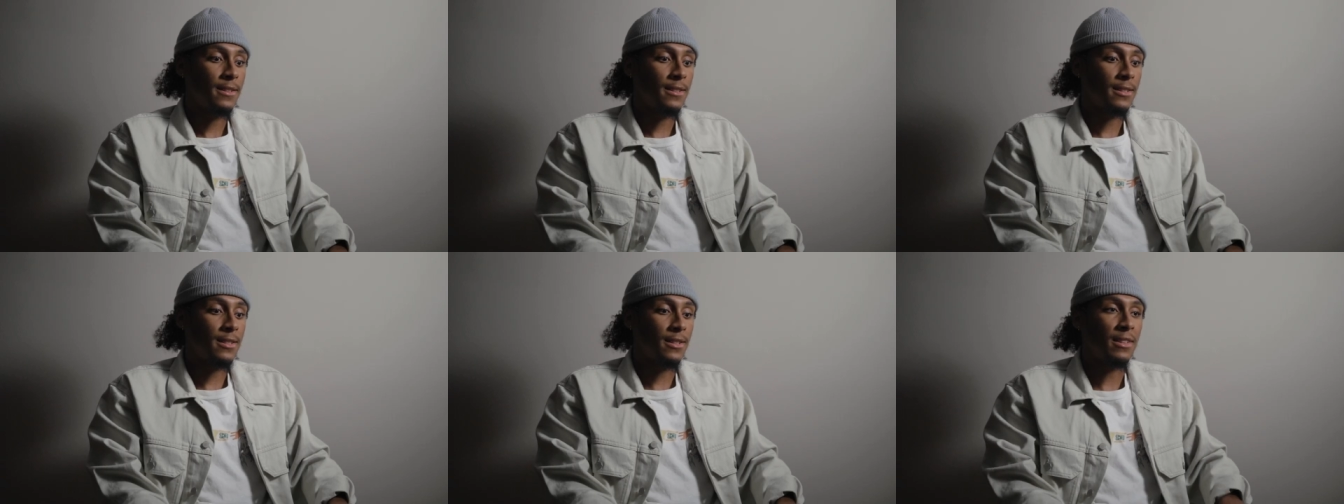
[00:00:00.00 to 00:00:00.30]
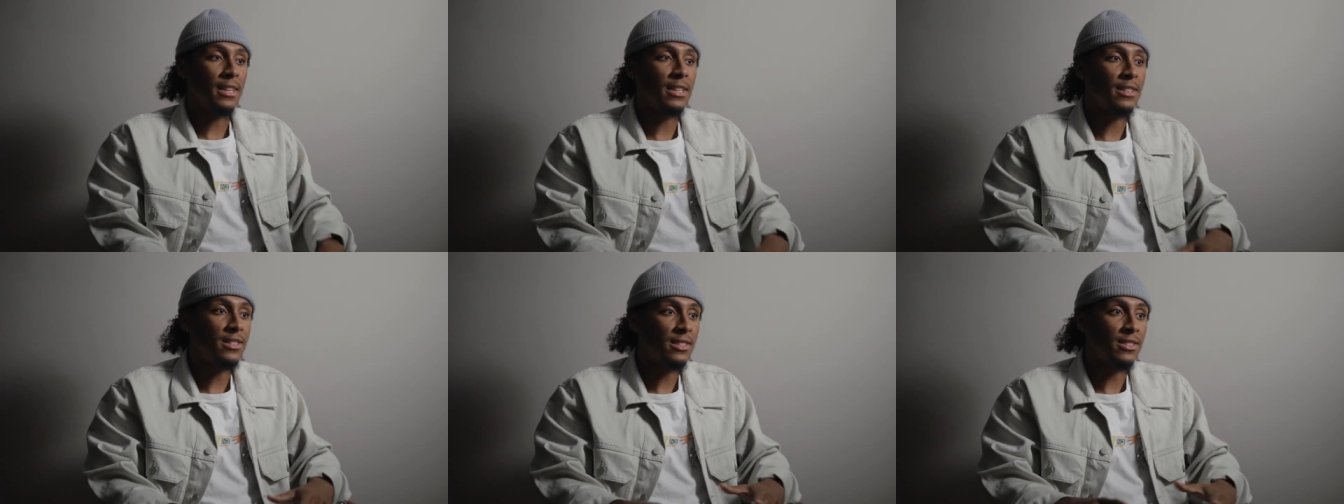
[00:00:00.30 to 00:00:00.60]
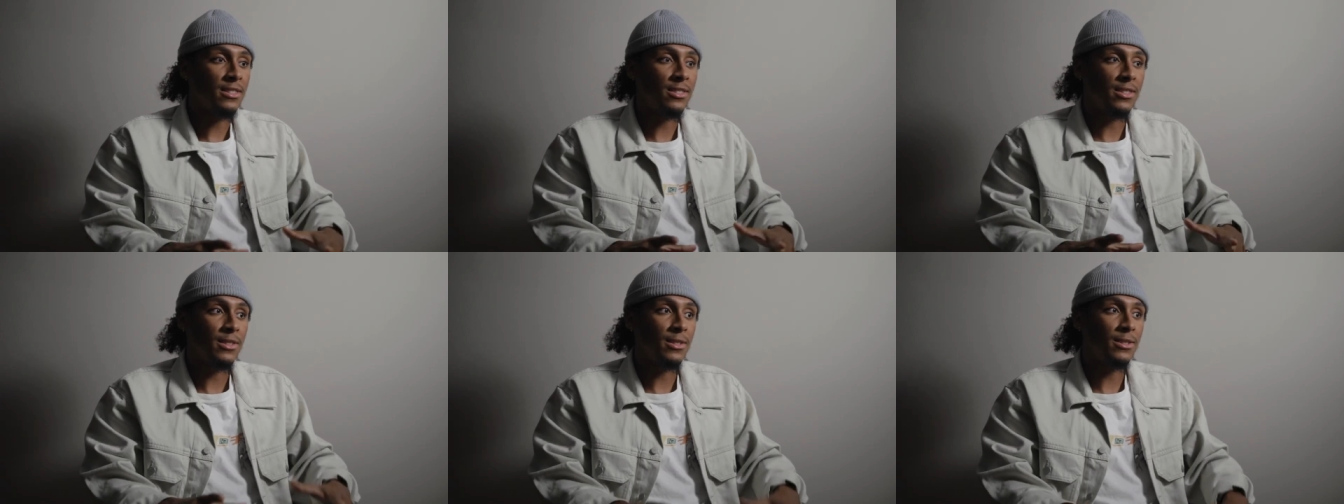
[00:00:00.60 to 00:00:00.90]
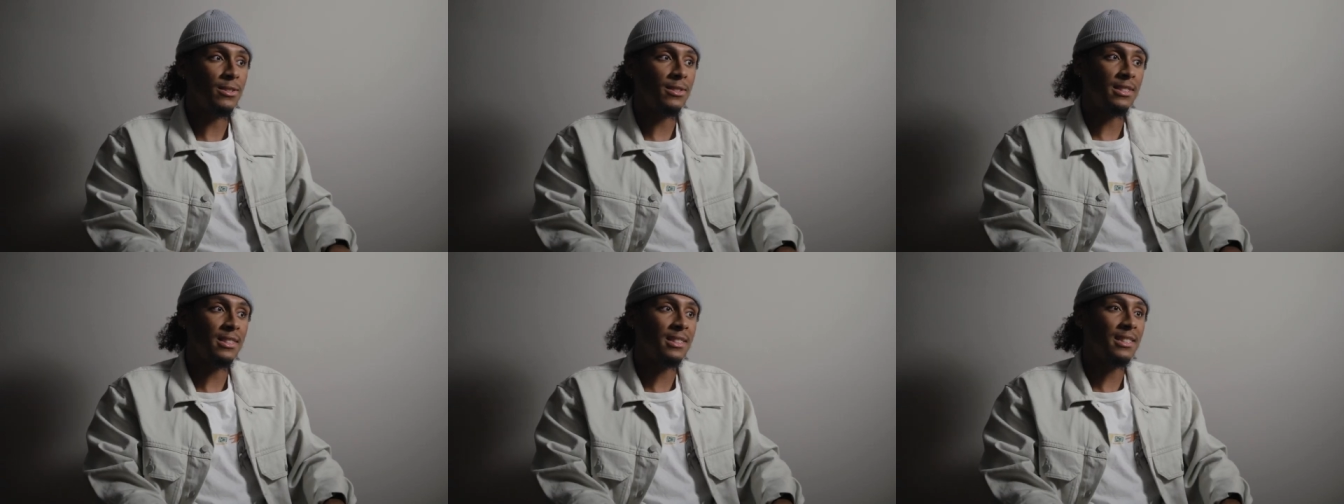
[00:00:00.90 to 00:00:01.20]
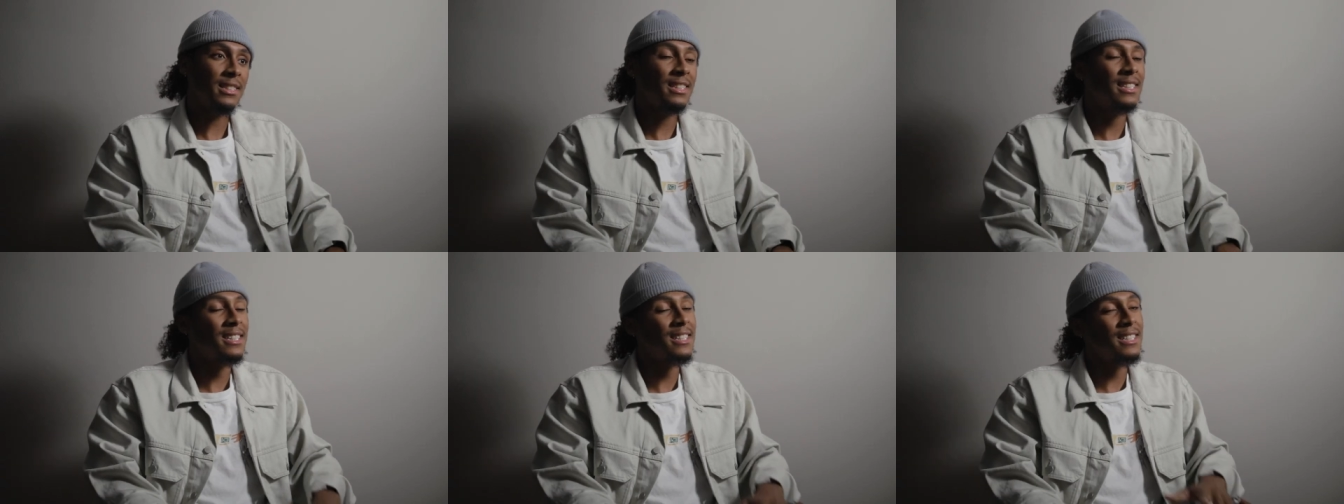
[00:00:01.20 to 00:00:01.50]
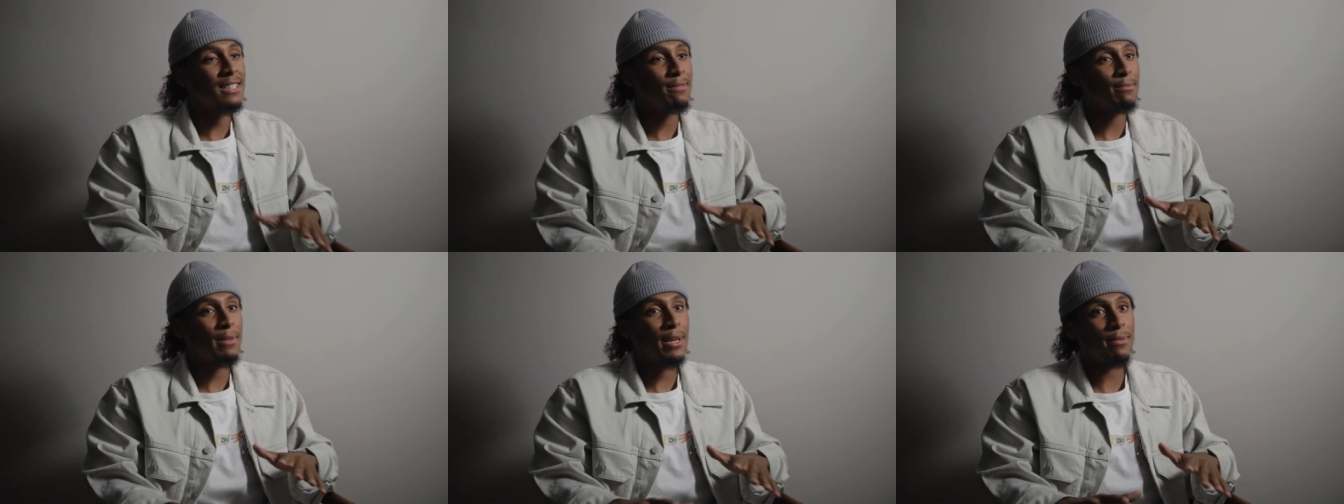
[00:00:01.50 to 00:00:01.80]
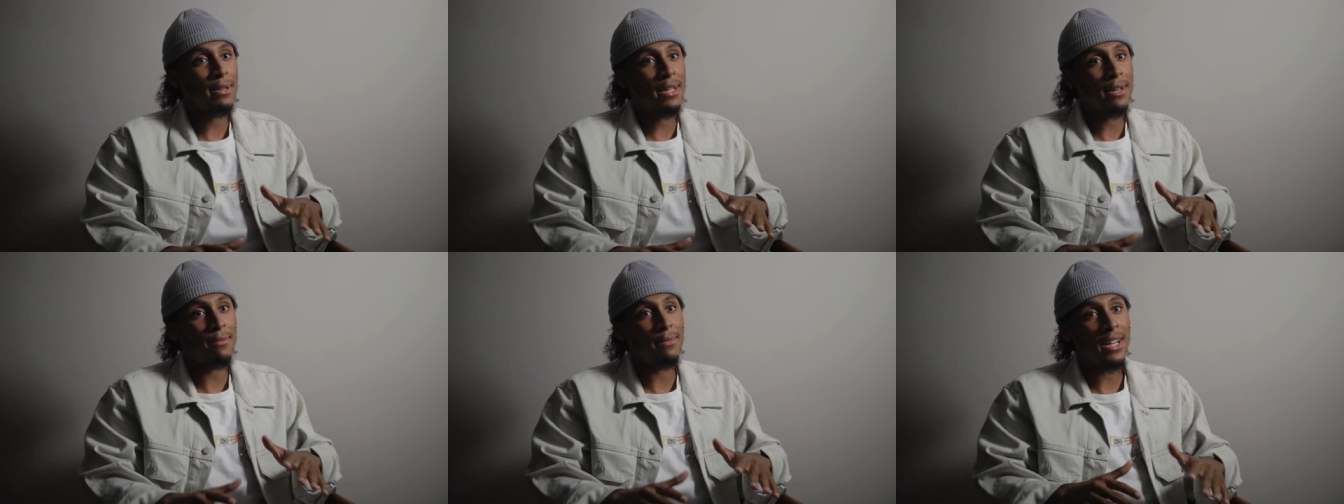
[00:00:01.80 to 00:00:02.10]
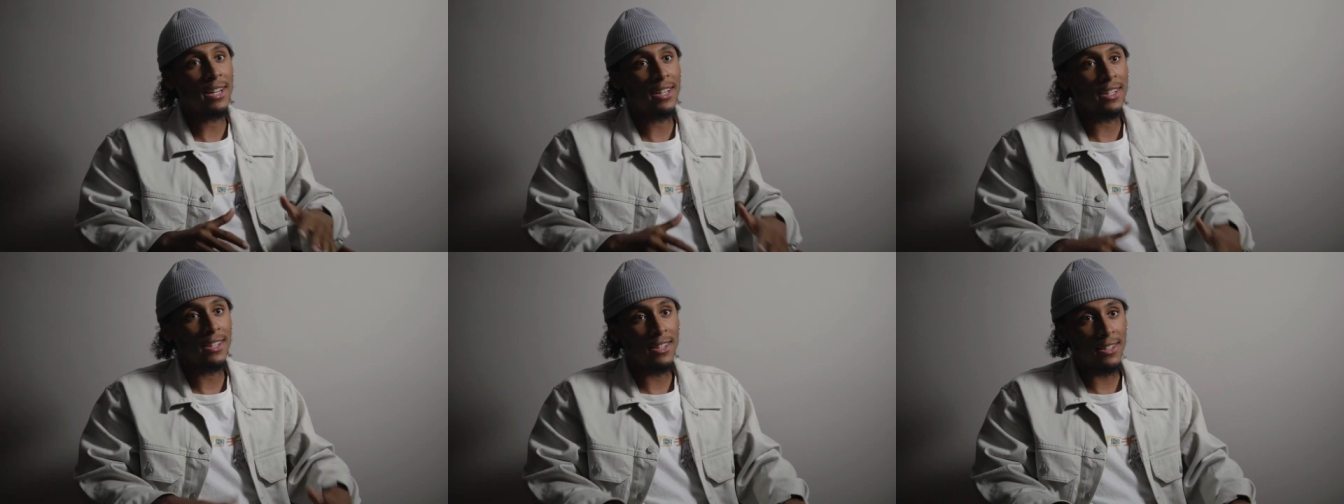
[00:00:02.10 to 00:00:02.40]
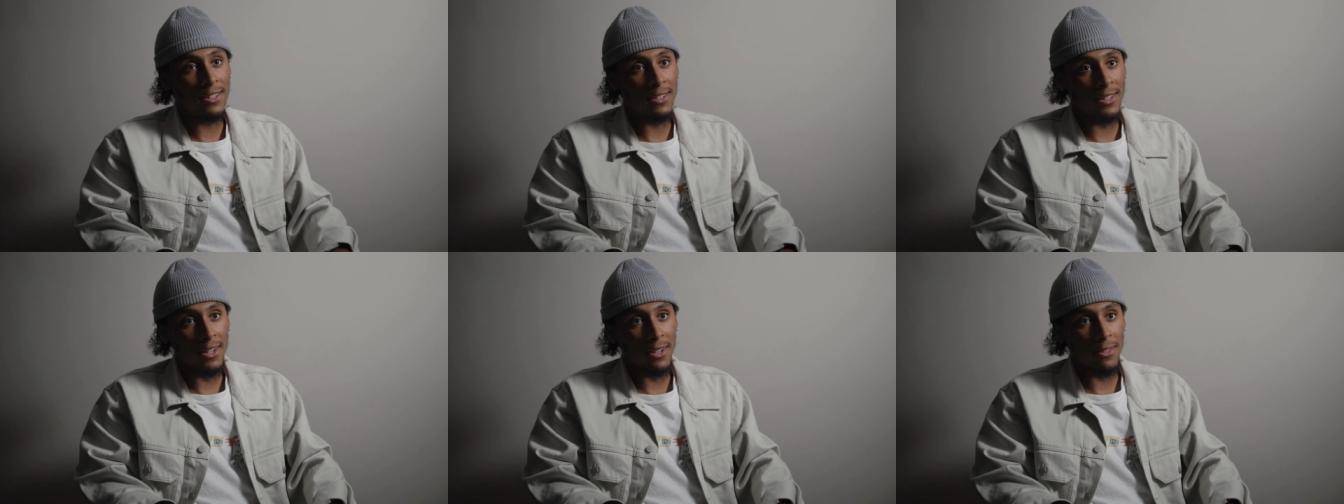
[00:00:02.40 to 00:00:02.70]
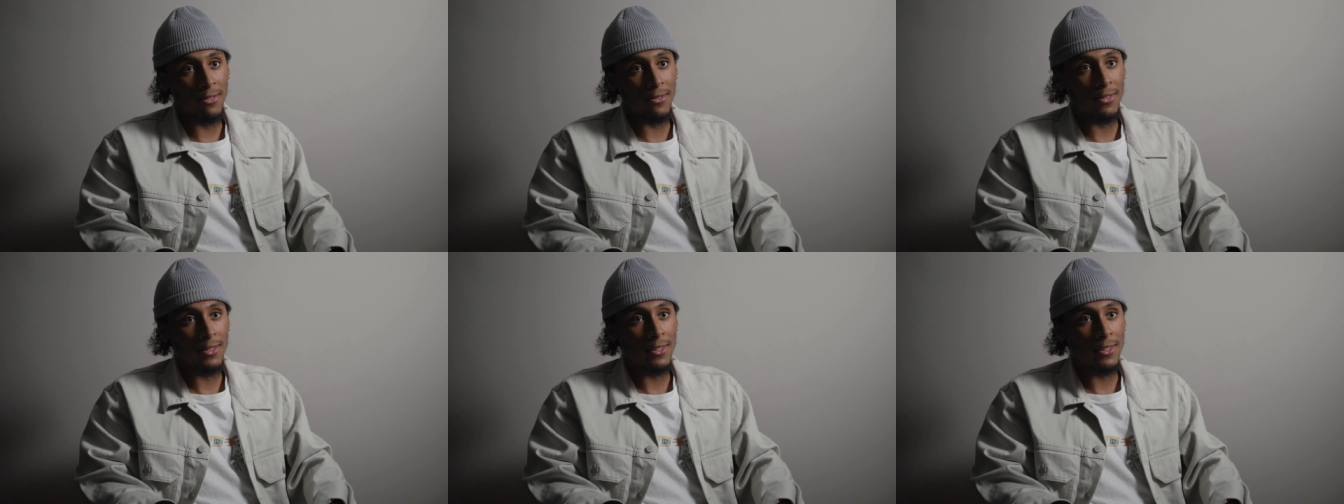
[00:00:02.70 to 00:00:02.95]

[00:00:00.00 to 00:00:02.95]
so they just choose uh, maybe i'm not good enough